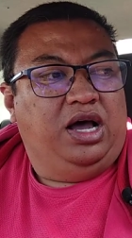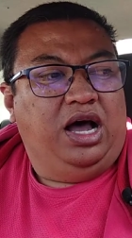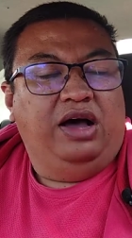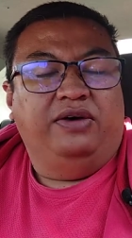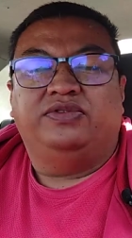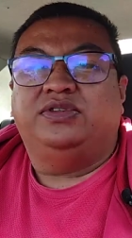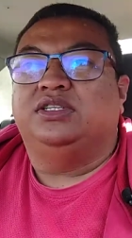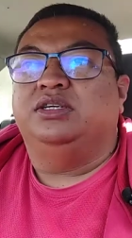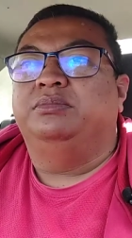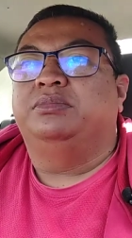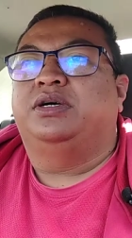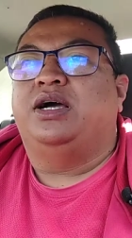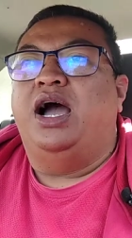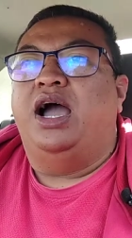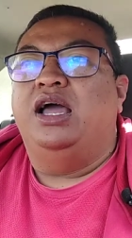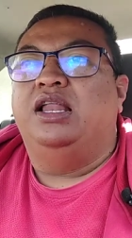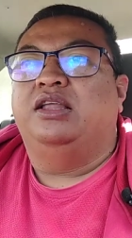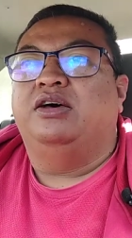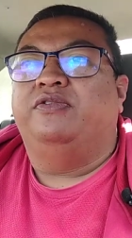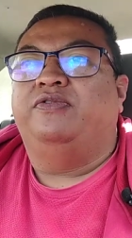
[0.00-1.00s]
have some
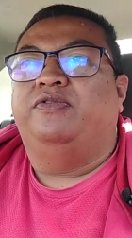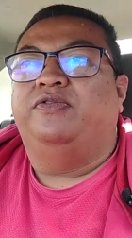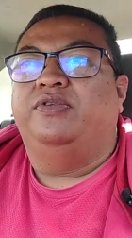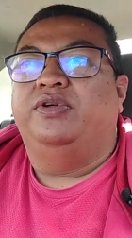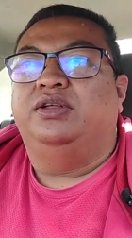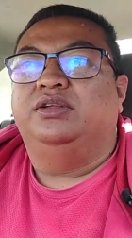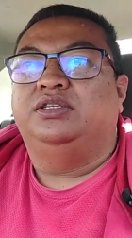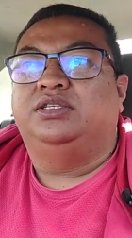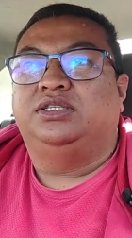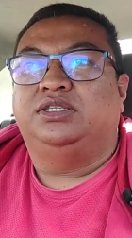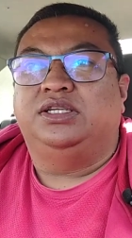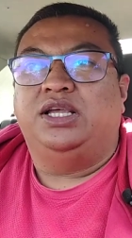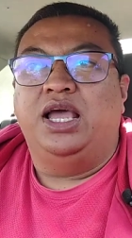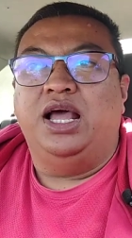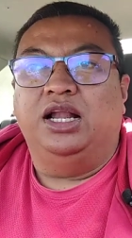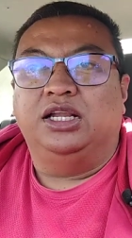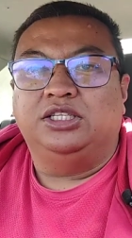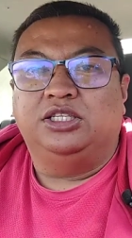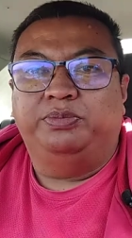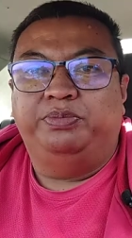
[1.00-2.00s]
kind of
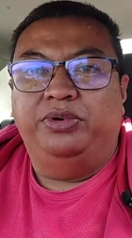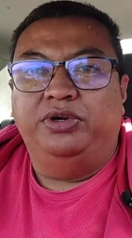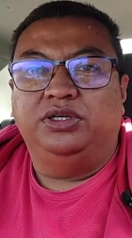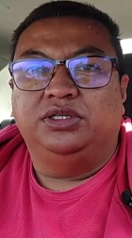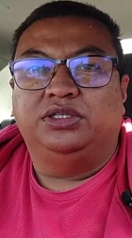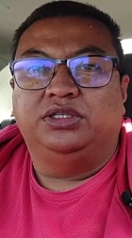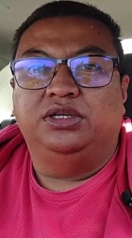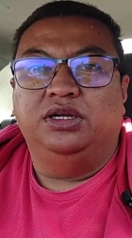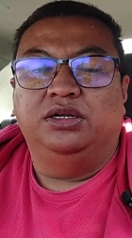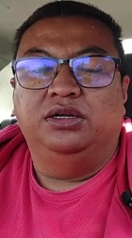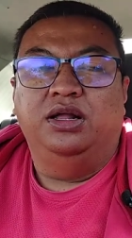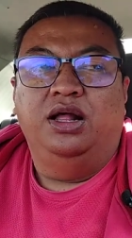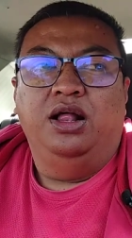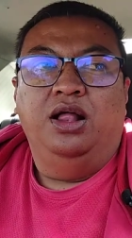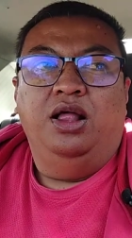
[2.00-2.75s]
salesperson